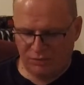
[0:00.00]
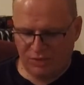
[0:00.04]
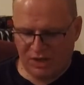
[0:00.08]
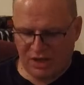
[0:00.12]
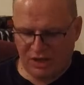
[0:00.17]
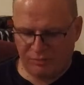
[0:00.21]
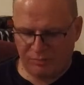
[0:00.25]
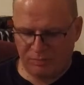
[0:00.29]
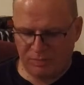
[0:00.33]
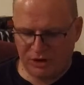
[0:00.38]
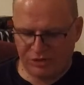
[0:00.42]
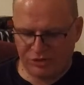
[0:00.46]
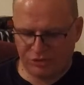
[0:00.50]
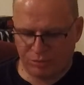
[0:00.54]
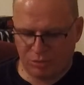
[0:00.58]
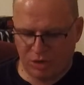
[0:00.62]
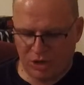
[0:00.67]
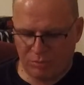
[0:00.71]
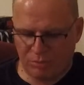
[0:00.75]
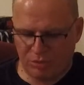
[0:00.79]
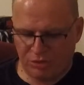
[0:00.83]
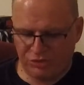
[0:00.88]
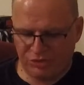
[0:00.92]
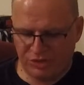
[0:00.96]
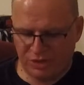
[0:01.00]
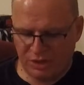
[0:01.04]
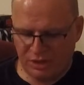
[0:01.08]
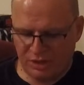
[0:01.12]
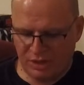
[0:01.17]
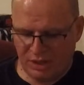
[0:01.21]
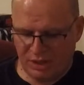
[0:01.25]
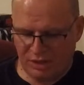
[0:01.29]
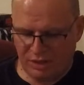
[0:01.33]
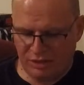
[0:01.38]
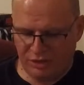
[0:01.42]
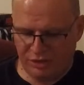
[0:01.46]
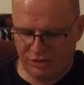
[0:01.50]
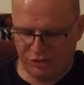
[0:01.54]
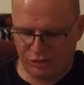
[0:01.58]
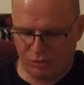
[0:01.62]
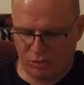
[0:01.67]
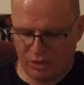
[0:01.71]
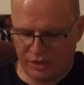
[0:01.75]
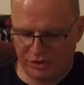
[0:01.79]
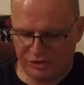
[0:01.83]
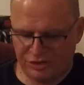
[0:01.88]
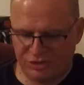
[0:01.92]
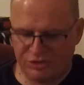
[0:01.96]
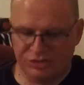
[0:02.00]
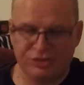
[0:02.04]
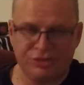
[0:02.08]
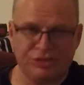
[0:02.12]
I've misrepresented any of these questions,